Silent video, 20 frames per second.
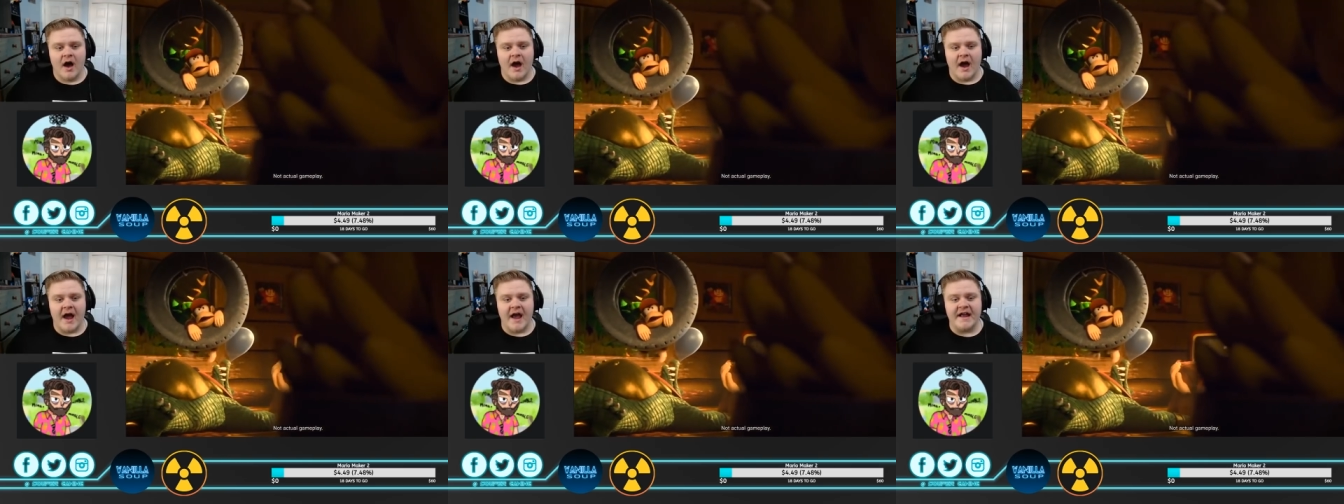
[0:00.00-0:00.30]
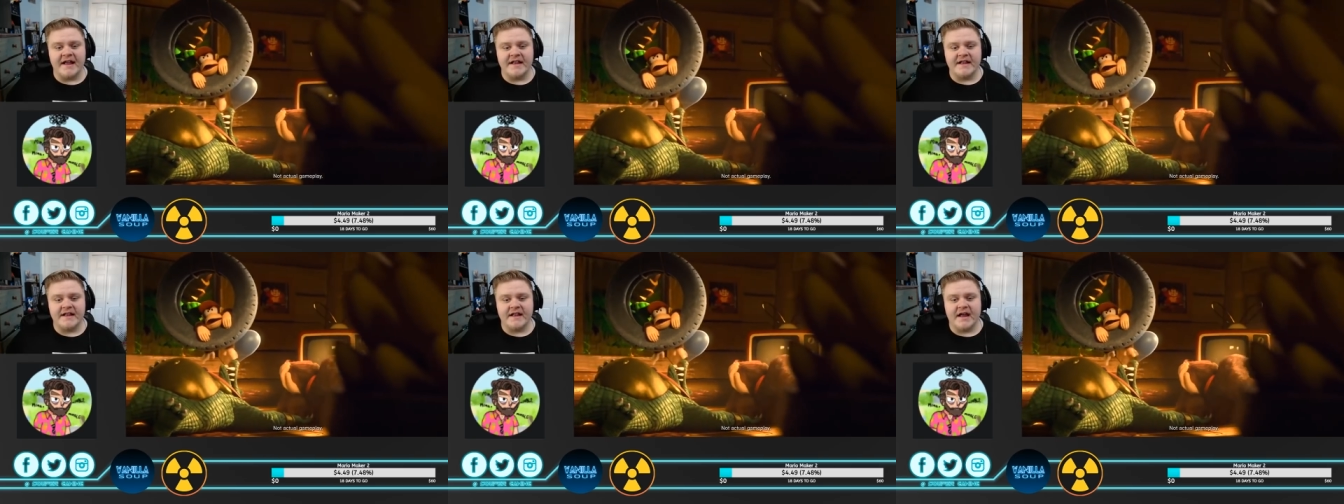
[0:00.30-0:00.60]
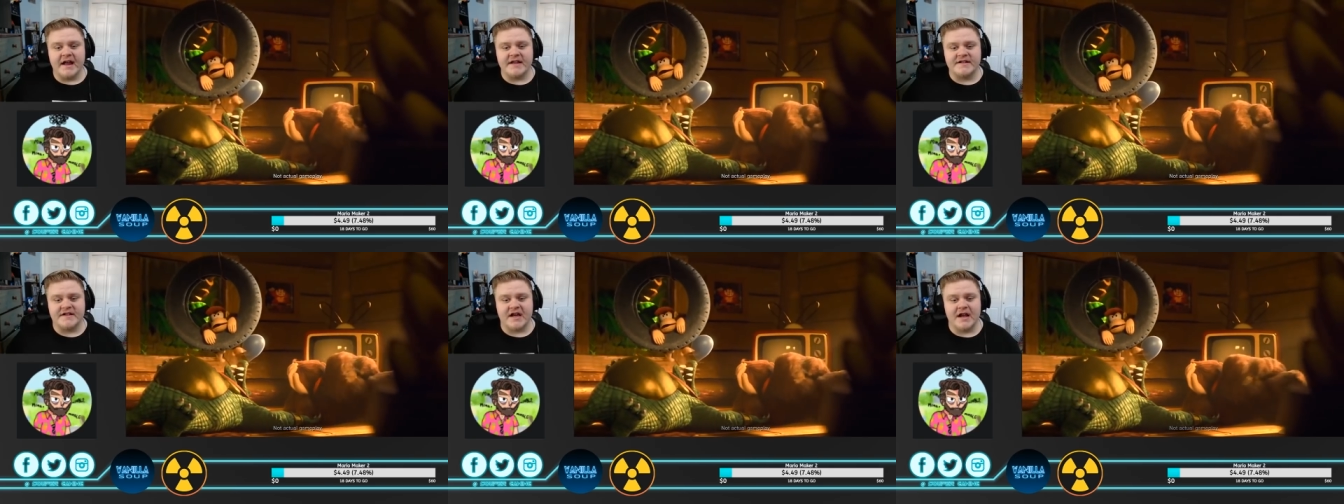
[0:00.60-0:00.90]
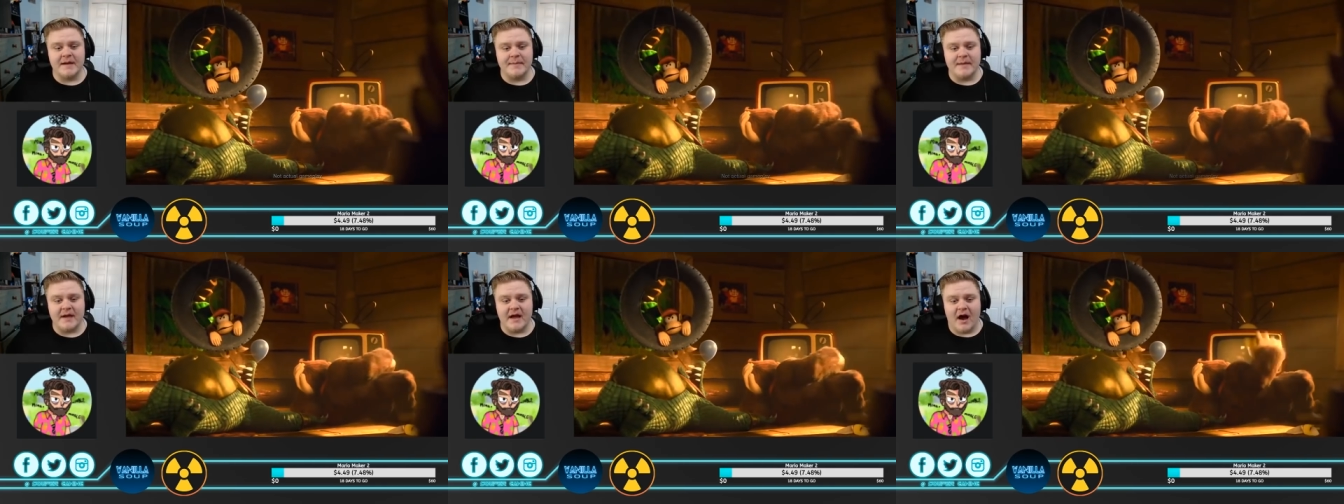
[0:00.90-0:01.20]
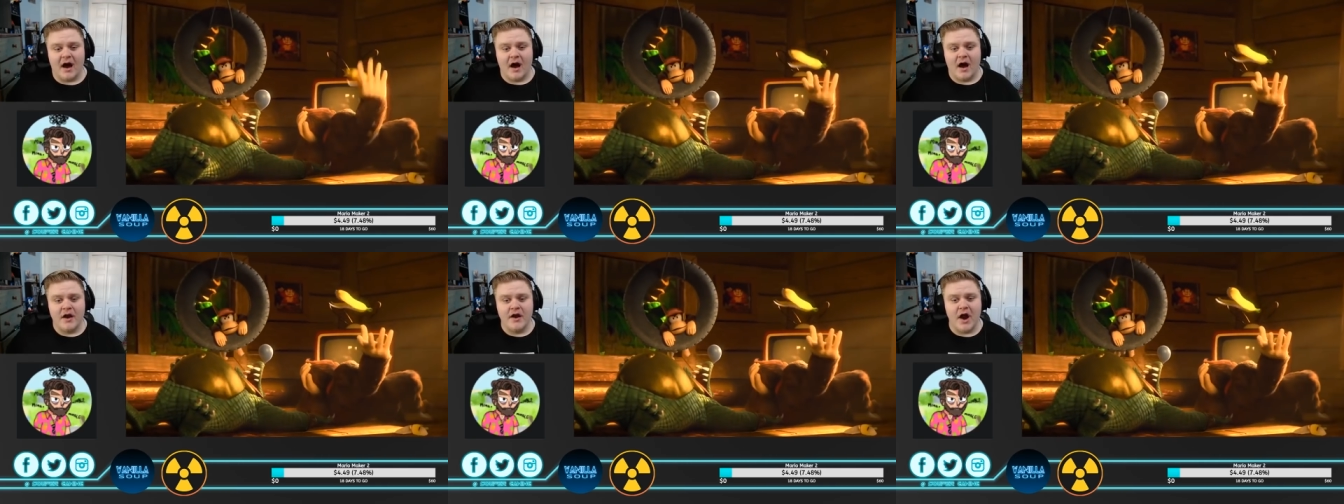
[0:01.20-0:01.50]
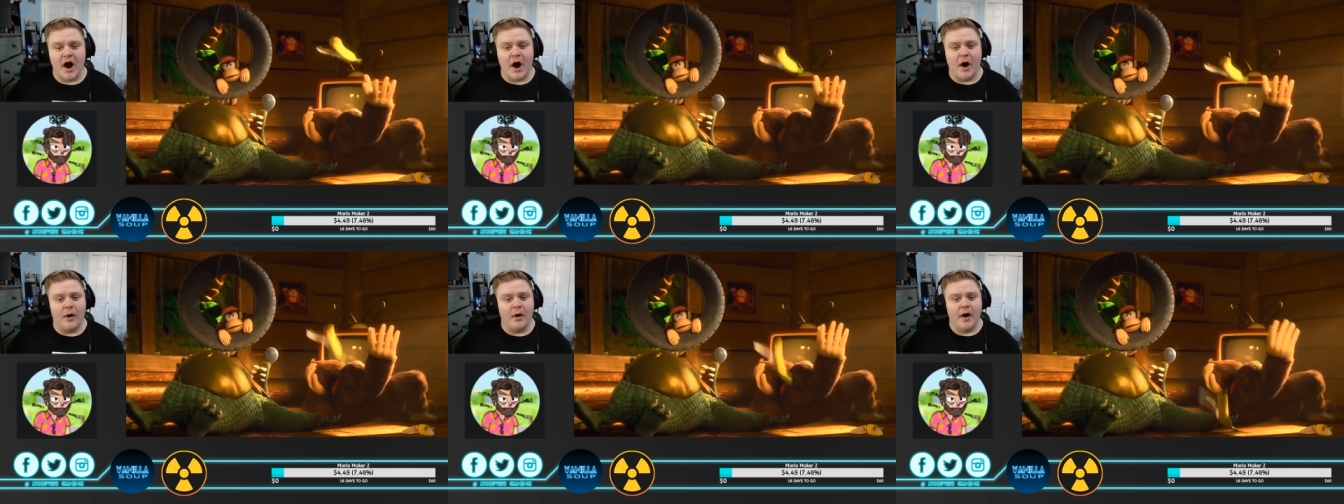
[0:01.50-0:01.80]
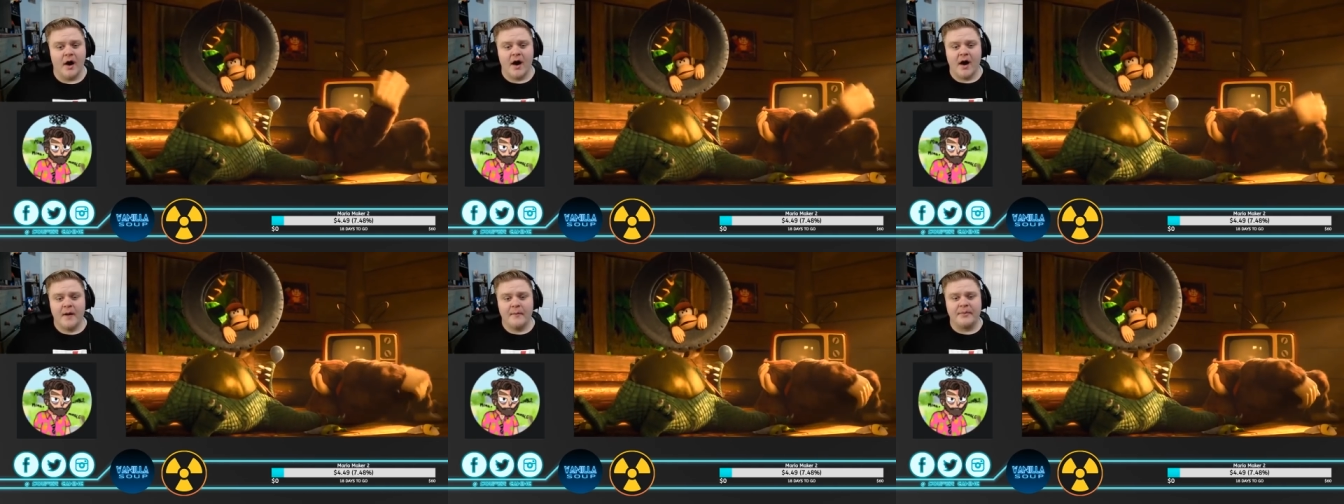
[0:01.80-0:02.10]
It, it's gonna be no.
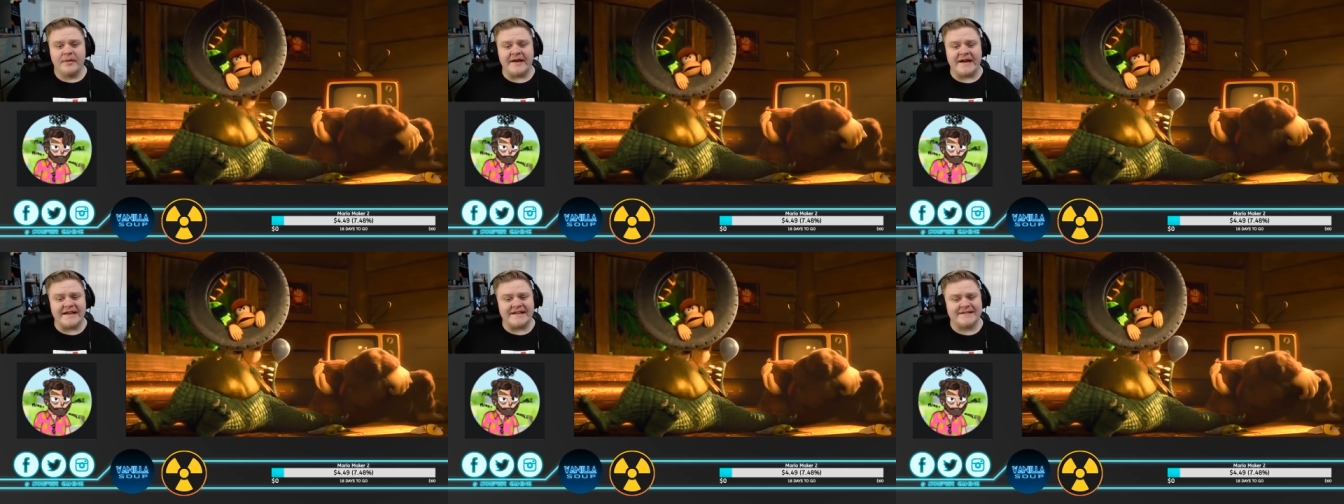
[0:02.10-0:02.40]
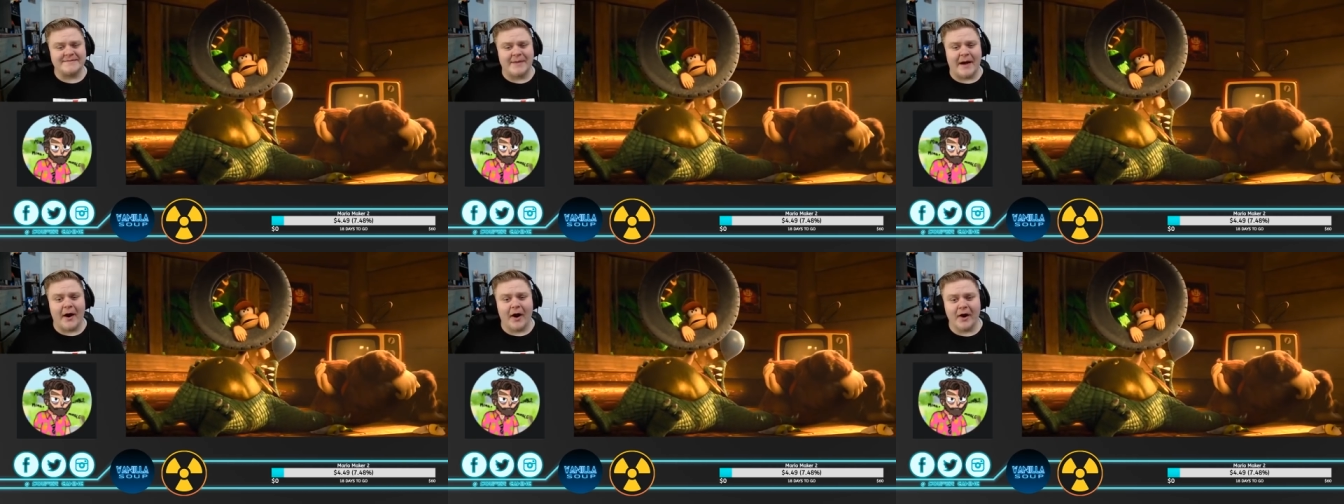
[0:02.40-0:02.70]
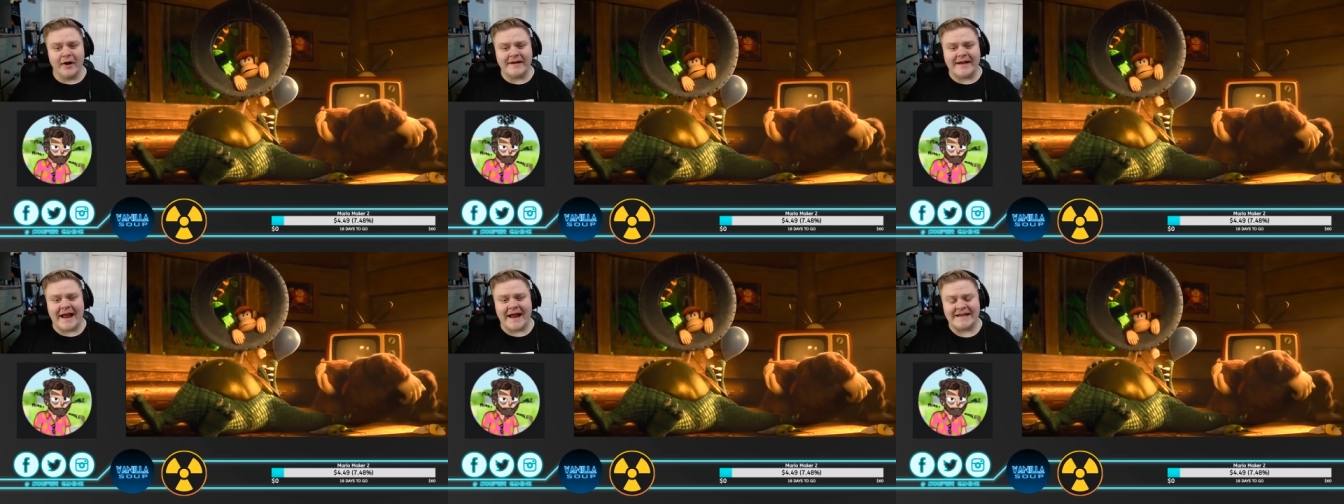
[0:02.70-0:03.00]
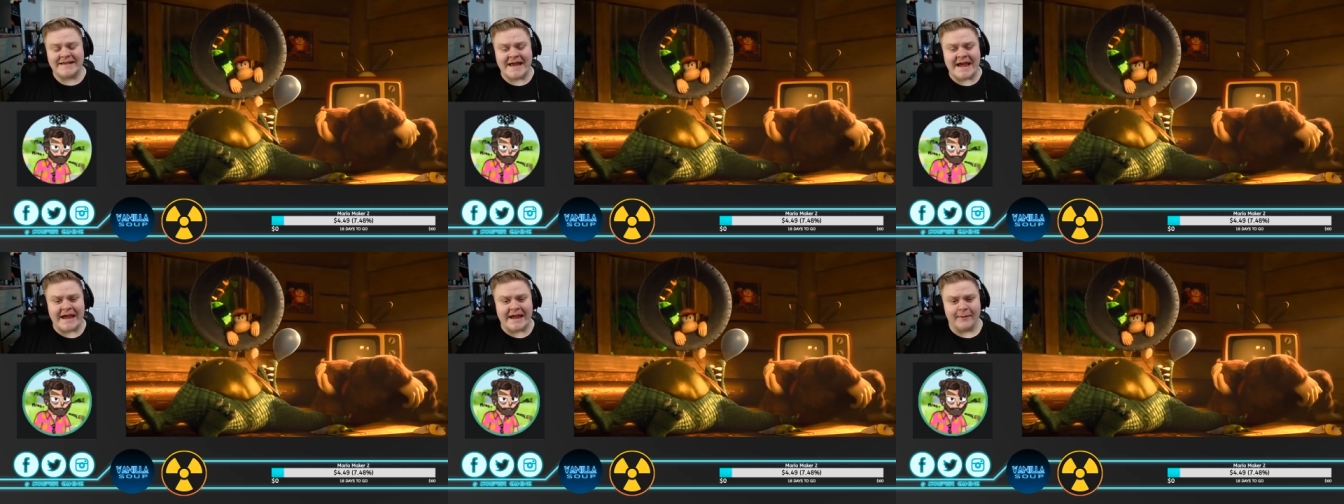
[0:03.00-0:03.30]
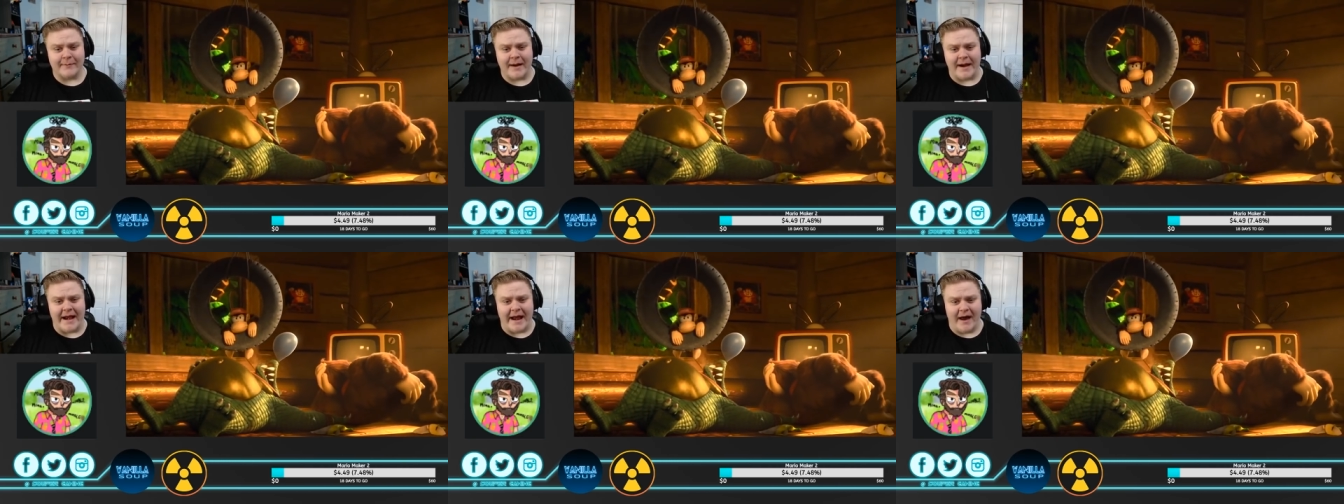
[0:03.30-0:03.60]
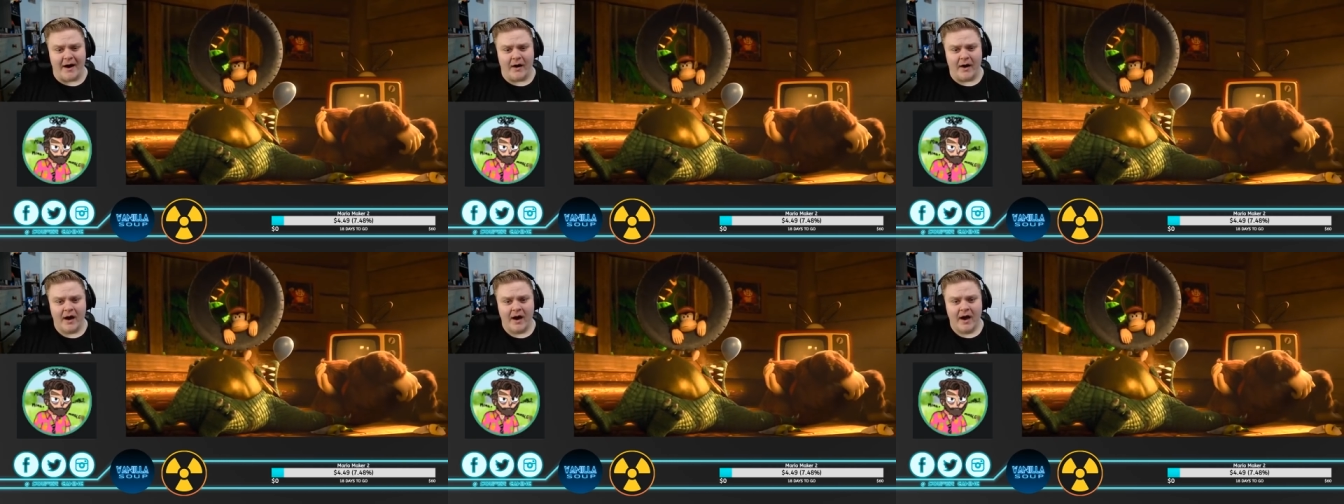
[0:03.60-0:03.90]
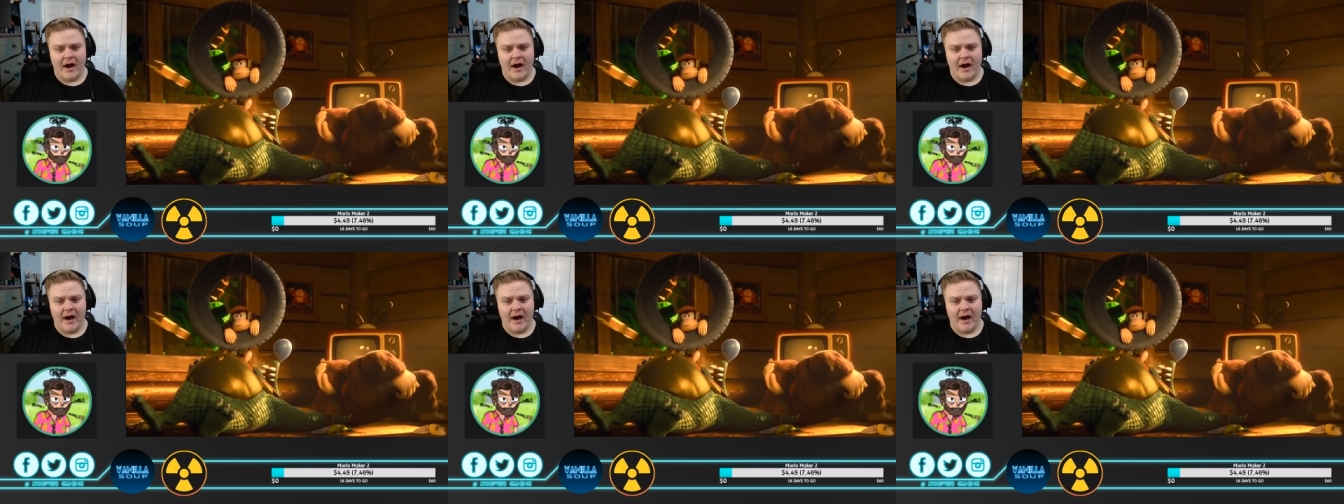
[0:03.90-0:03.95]
Please, my heart can't take it right now.